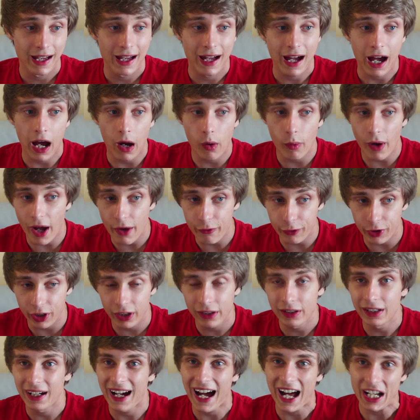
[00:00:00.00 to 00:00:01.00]

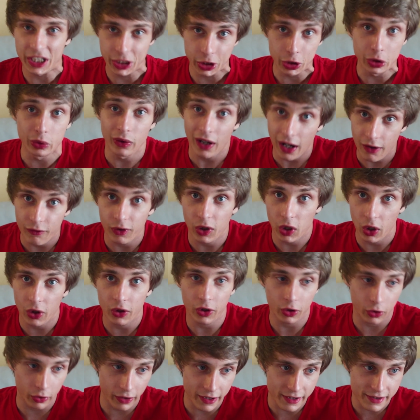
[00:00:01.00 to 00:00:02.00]
However, I do have a lot
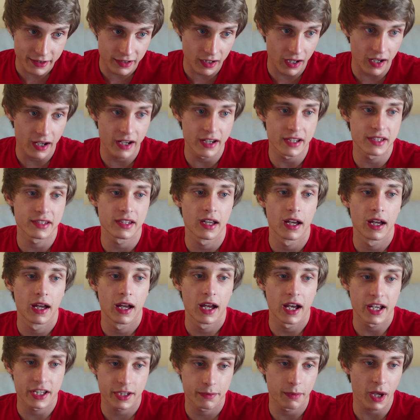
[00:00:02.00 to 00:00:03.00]
to criticise,
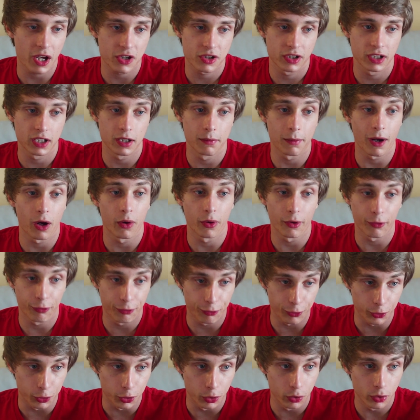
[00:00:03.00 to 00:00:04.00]
especially about the
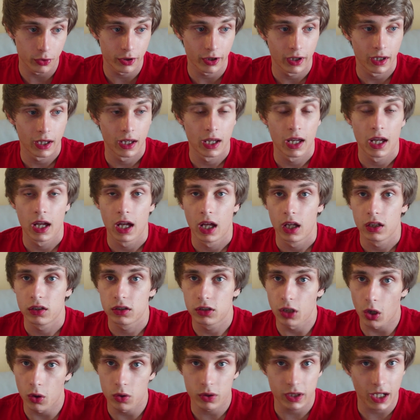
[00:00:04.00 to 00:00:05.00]
food.
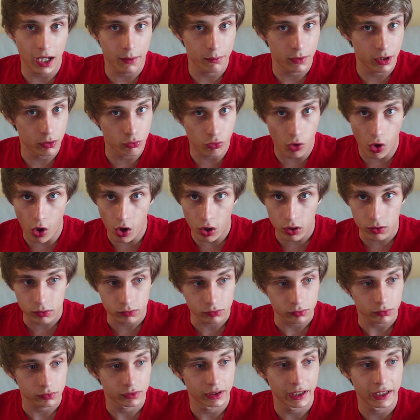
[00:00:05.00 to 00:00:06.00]
Don't get me wrong,
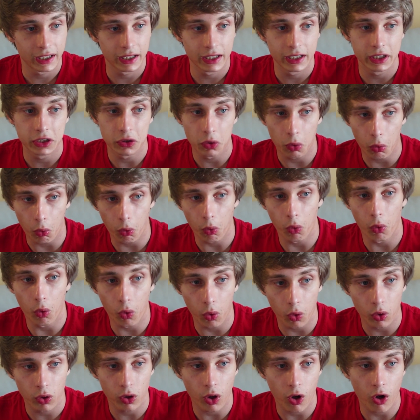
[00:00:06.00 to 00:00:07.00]
nearly
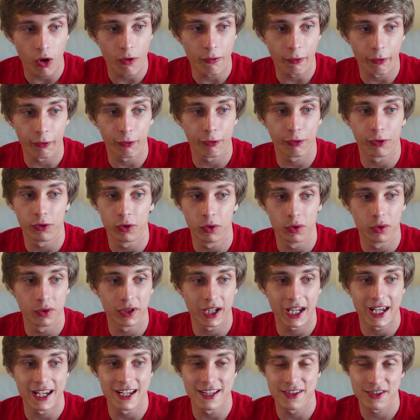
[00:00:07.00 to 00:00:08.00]
all of the food
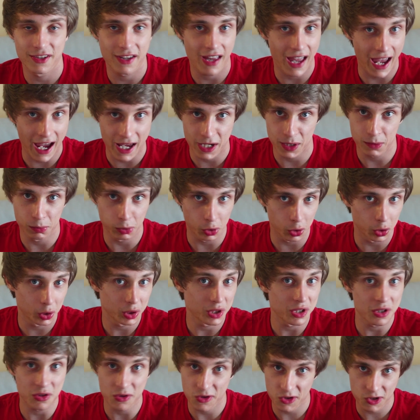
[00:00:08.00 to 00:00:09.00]
is edible
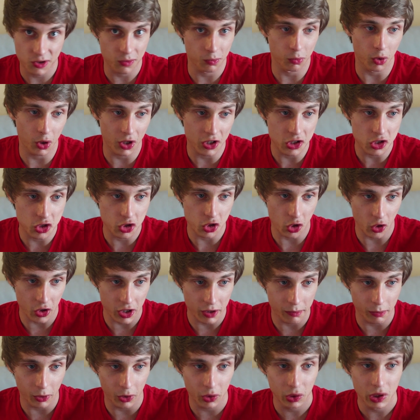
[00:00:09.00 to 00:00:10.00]
and somewhat
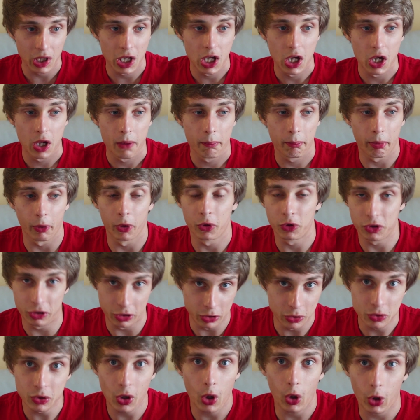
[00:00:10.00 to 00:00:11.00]
enjoyable, but
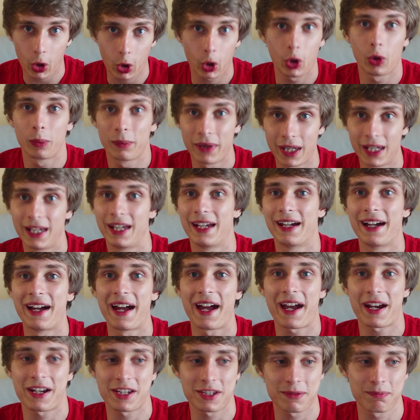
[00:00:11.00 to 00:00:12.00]
do not come here
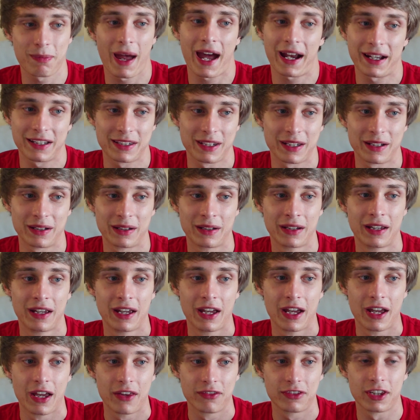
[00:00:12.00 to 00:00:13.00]
expecting
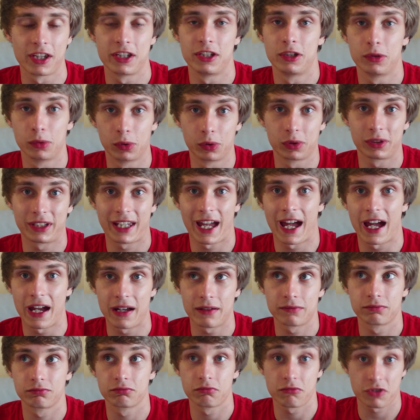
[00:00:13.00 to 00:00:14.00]
that you will
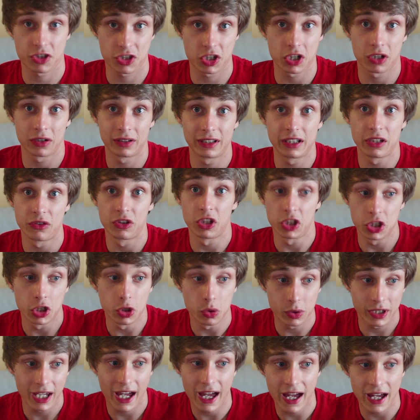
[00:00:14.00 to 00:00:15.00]
get, certainly in the
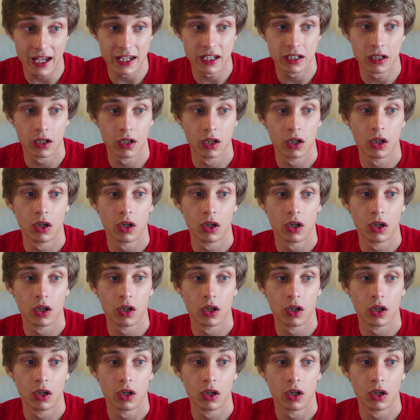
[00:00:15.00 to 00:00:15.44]
UK,